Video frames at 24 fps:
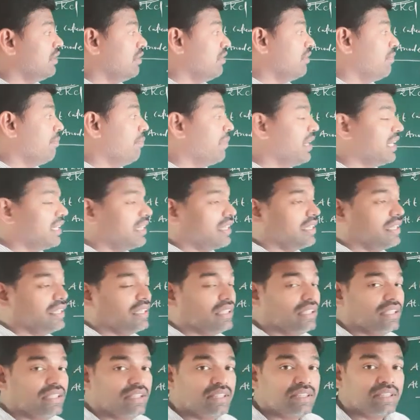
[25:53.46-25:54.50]
But
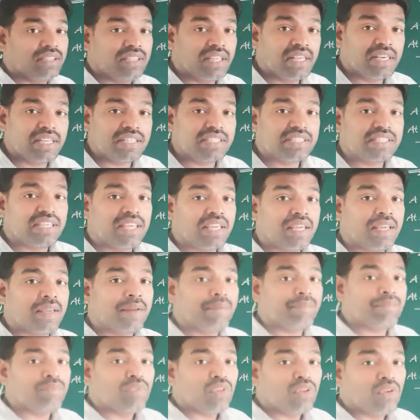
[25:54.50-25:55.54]
there is
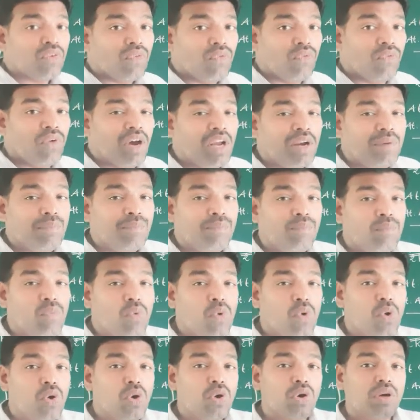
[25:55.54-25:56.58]
a one
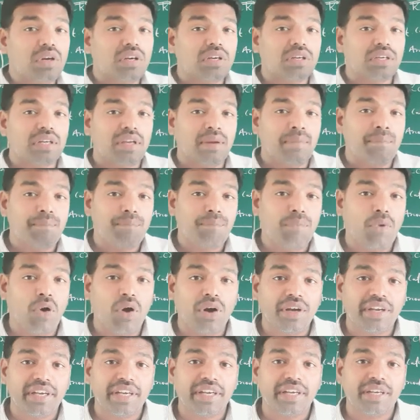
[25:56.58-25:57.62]
more
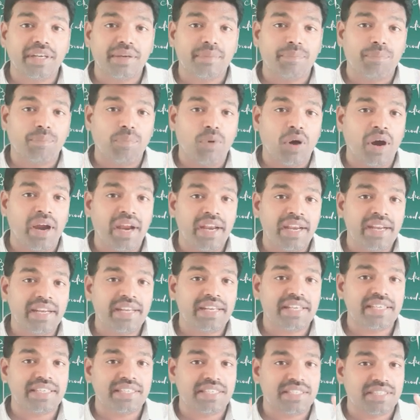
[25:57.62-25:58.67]
important
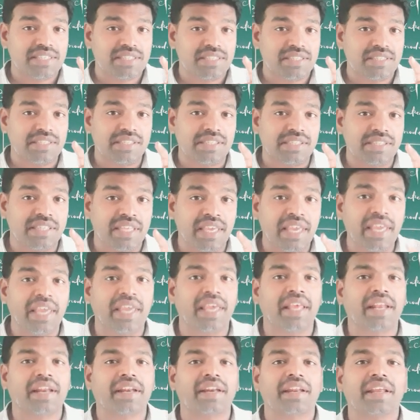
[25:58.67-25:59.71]
point is
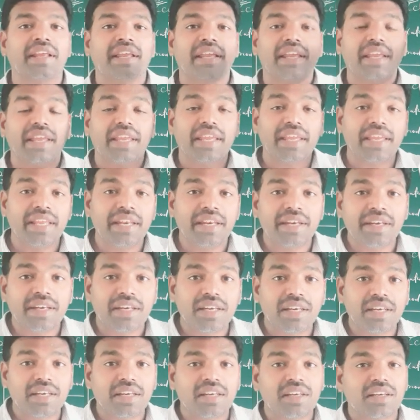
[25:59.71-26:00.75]
there in
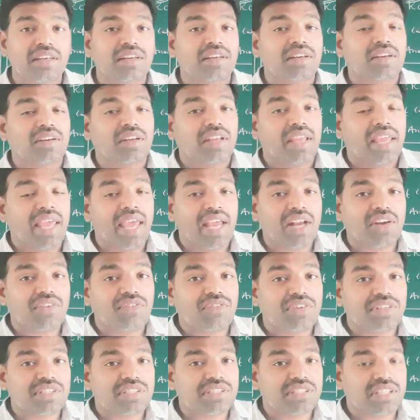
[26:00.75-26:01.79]

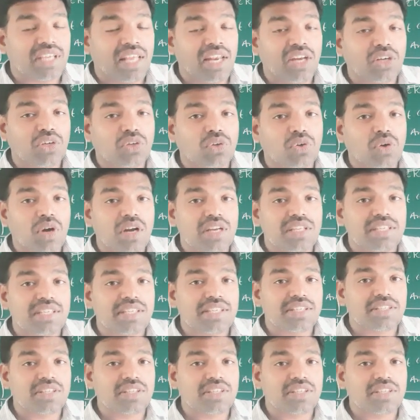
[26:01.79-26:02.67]
aqueous electrolysis